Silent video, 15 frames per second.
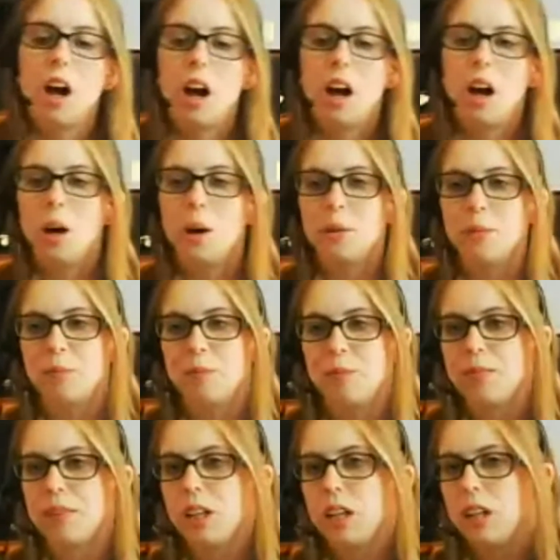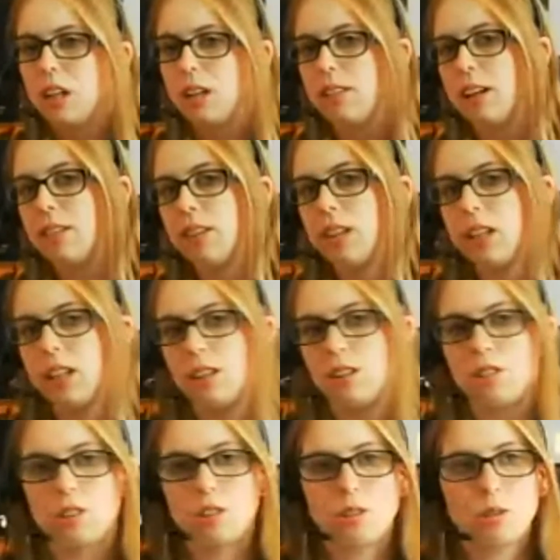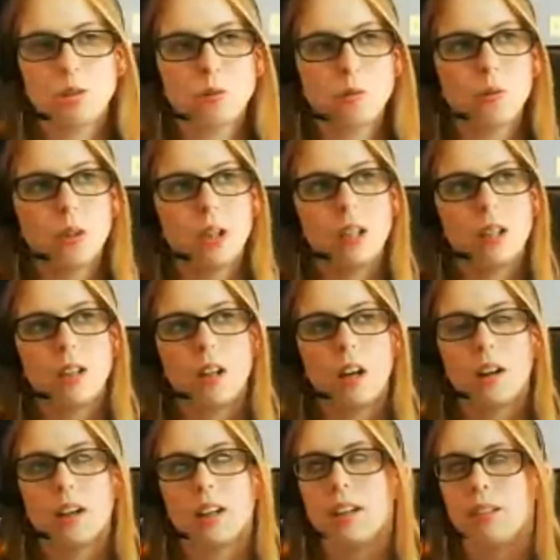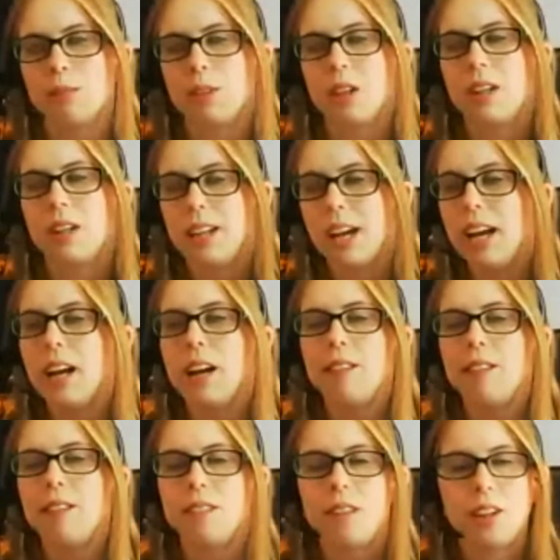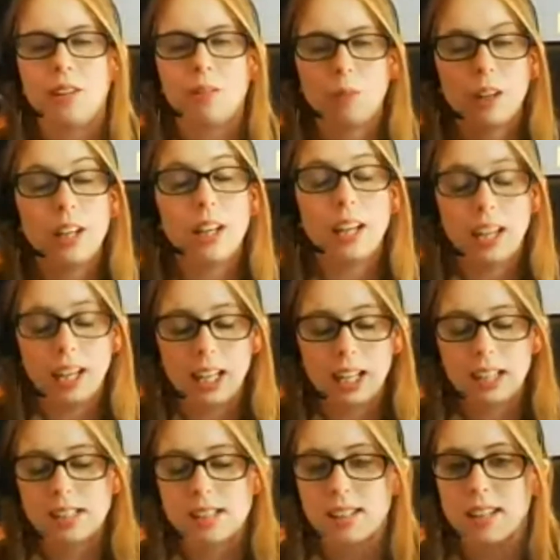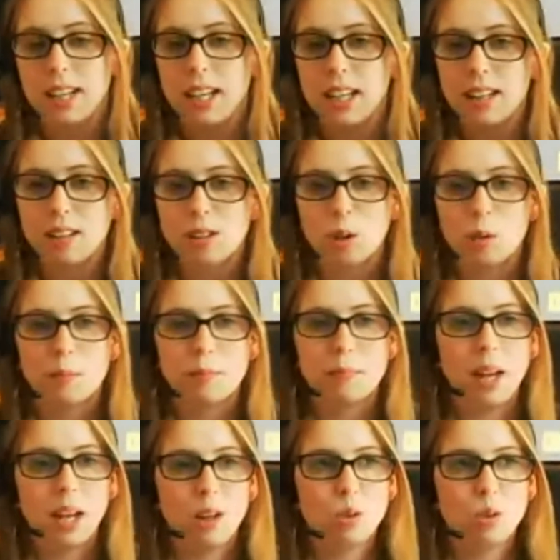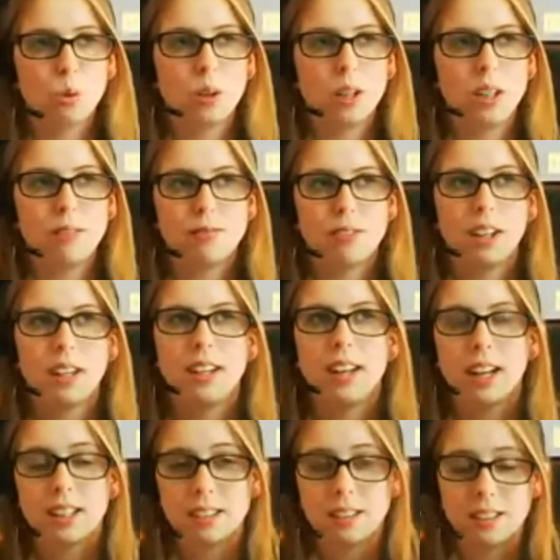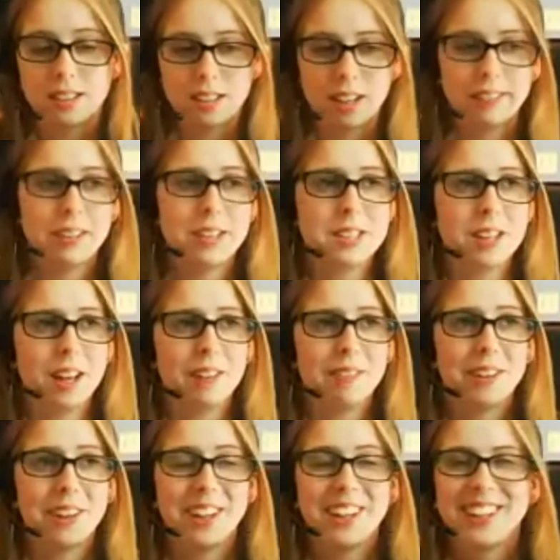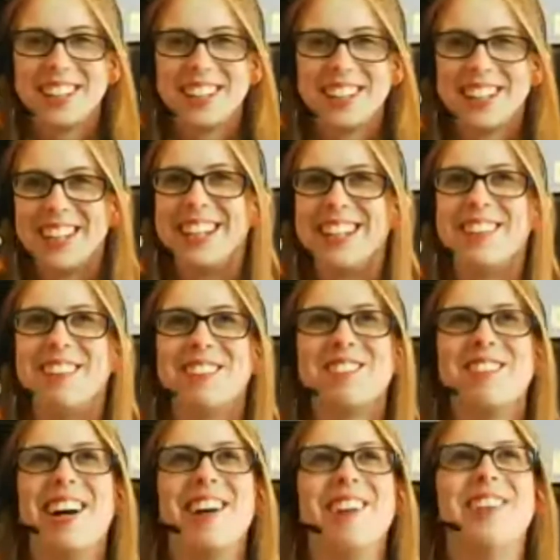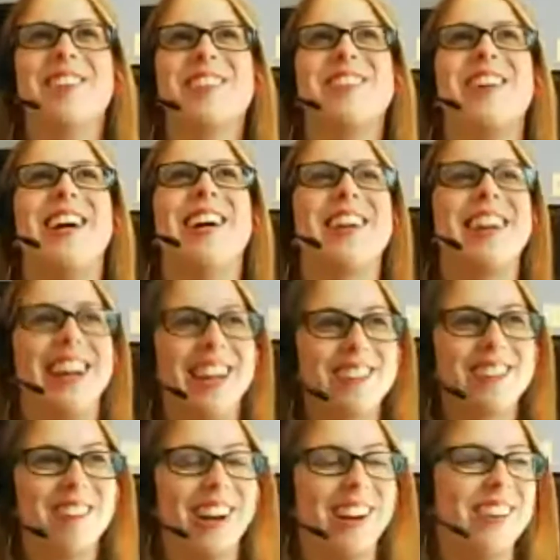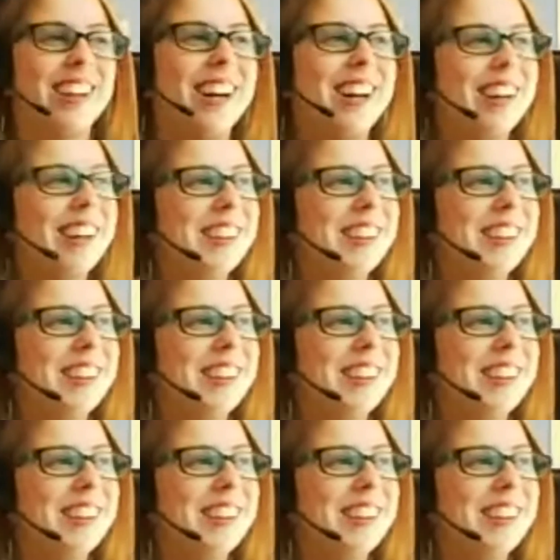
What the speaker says: If you have any issues with the day of when it ends on May 25th, 1977. Don't smile. Okay, I smiled.